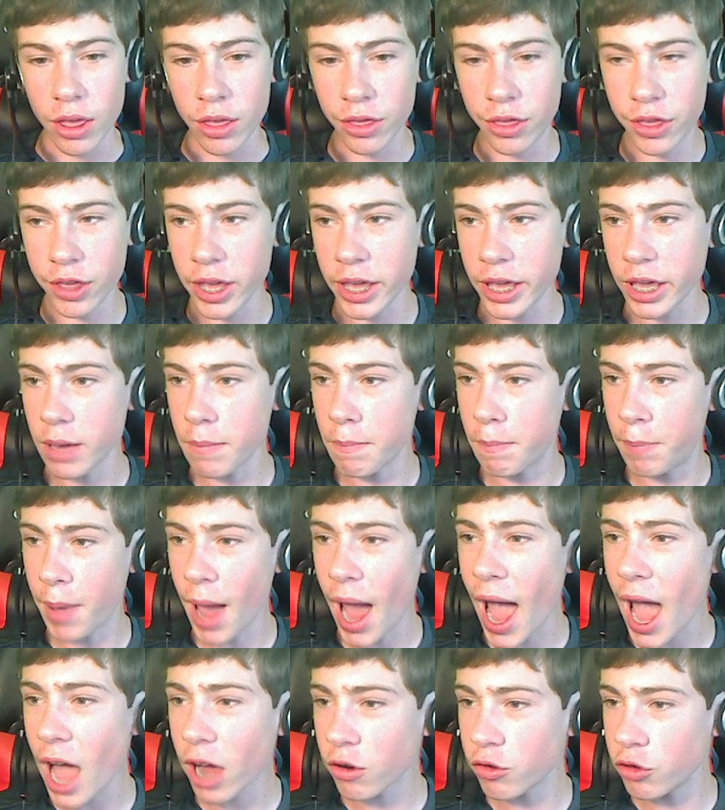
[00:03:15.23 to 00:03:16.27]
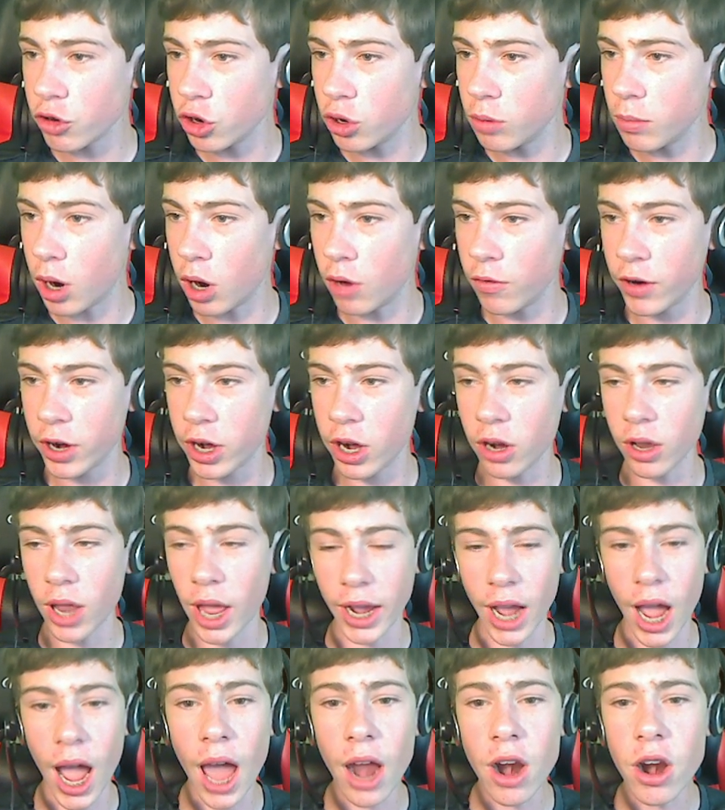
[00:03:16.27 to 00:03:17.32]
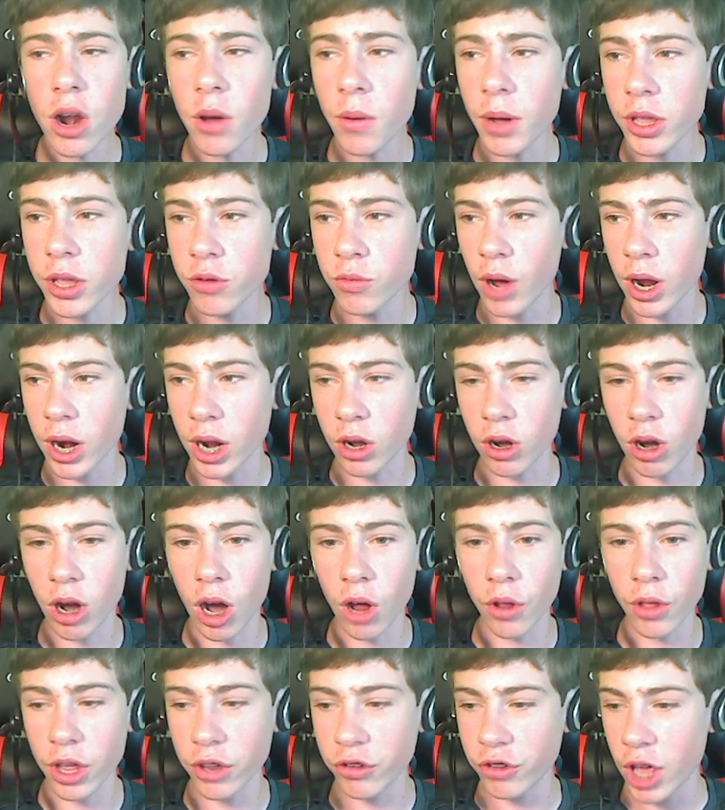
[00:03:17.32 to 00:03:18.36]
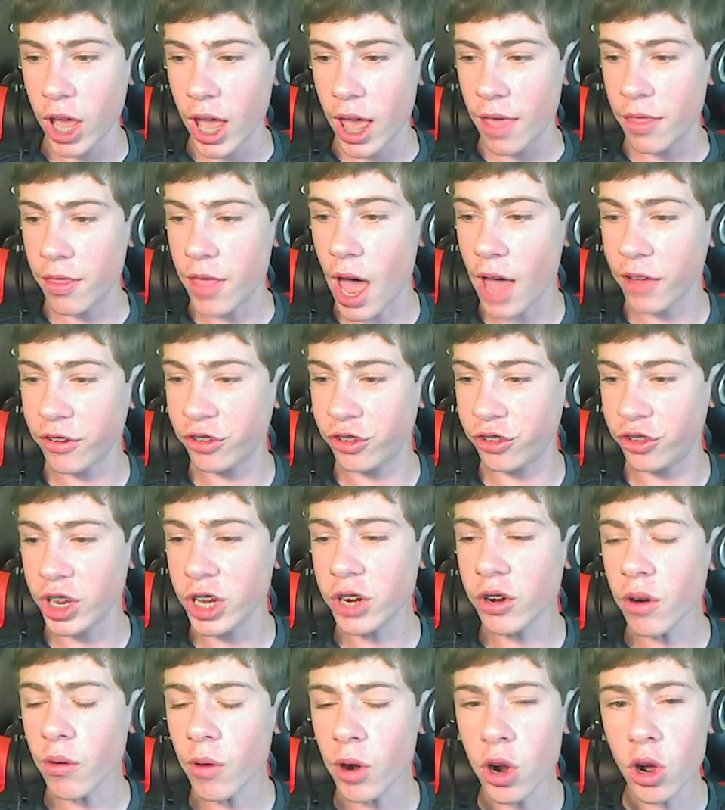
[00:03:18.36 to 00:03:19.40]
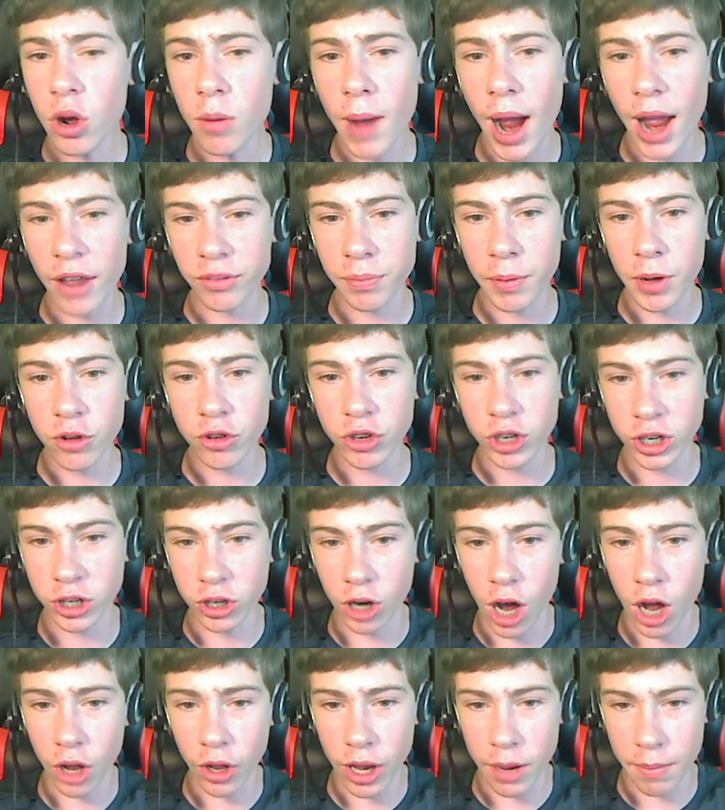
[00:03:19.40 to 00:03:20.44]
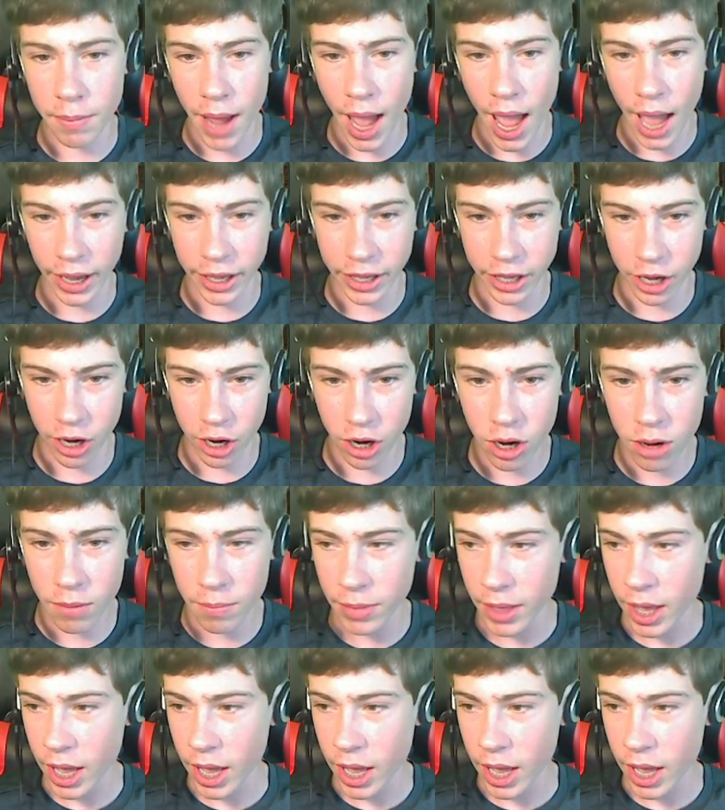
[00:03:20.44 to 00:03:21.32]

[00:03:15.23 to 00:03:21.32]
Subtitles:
the back room over here, like, I don't know what you'd want to call this. The secret room, I suppose you could call it back here.